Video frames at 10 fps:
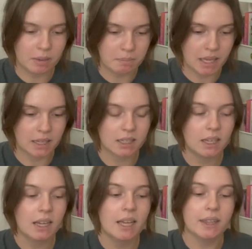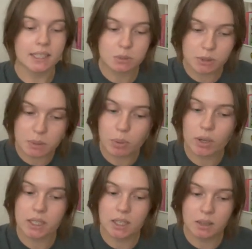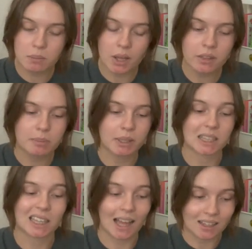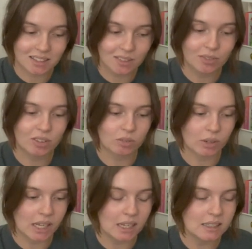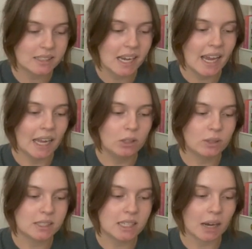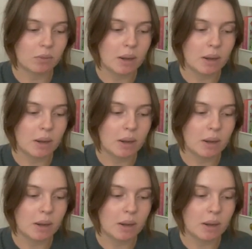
mid. This was a pretty good month, but lots of 3s, and you can see I read